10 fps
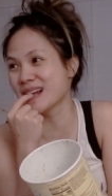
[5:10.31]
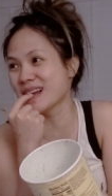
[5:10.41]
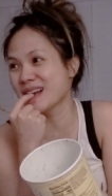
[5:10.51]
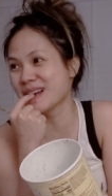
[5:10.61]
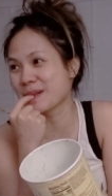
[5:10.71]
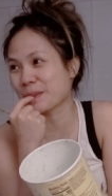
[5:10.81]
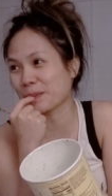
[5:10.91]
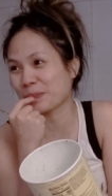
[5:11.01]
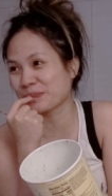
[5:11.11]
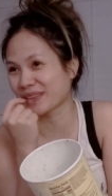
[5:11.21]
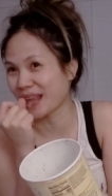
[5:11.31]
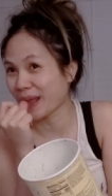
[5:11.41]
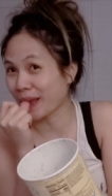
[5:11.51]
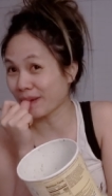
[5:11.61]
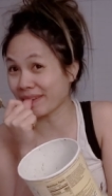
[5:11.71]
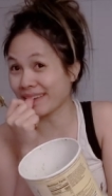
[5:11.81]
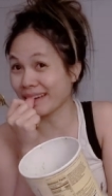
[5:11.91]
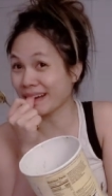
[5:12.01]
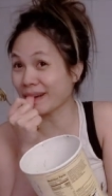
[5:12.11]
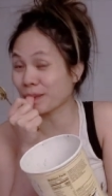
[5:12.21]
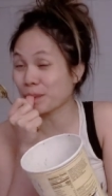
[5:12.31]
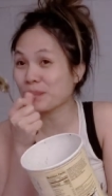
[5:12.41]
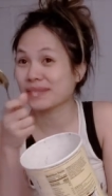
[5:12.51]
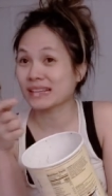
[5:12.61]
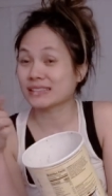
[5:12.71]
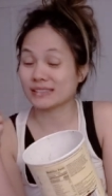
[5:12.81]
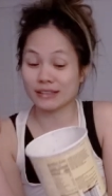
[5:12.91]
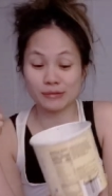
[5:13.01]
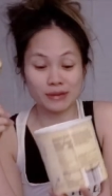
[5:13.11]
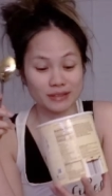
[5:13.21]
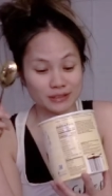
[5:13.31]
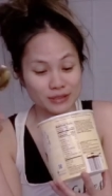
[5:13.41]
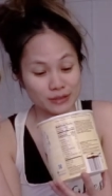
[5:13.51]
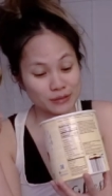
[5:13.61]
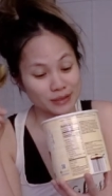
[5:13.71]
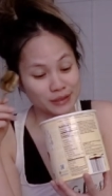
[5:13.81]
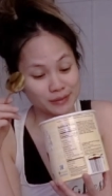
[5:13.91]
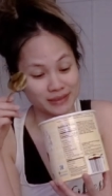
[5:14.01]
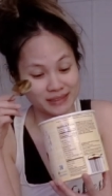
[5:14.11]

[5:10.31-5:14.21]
I'm like, yeah, it's a lot of work. So uh,